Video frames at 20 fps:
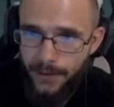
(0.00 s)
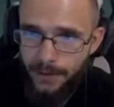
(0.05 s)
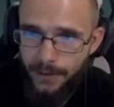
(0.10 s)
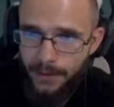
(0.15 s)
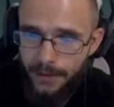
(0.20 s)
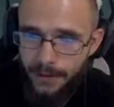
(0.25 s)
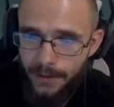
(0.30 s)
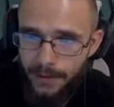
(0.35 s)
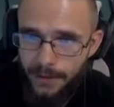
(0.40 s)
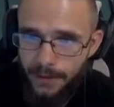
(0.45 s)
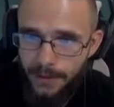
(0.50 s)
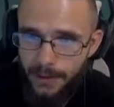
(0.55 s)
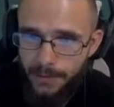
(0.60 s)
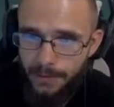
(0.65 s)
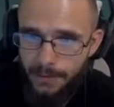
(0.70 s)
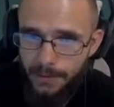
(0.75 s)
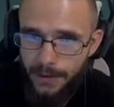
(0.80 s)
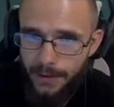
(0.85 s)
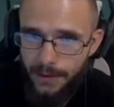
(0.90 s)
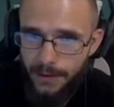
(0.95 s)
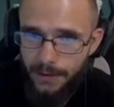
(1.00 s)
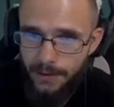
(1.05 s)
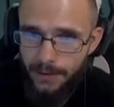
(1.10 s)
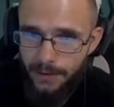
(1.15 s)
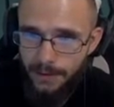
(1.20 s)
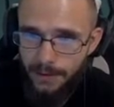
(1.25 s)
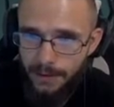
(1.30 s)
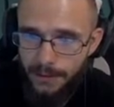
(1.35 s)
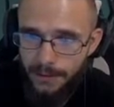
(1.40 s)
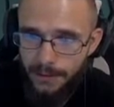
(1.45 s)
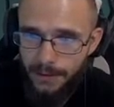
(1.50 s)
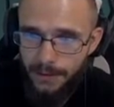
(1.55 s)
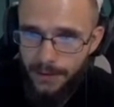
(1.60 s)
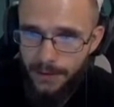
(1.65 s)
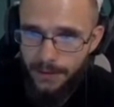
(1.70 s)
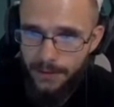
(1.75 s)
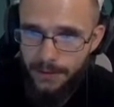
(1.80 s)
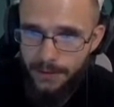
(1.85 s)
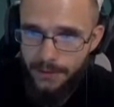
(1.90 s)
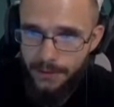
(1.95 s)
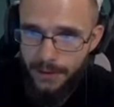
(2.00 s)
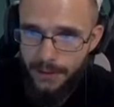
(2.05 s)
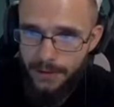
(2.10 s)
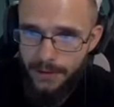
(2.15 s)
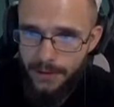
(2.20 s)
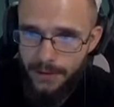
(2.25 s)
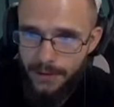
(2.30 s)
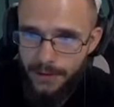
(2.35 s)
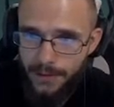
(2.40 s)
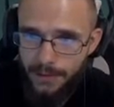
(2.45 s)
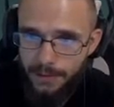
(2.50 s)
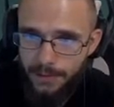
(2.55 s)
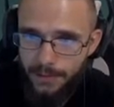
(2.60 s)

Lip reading: they're going to upgrade all of them throughout next year,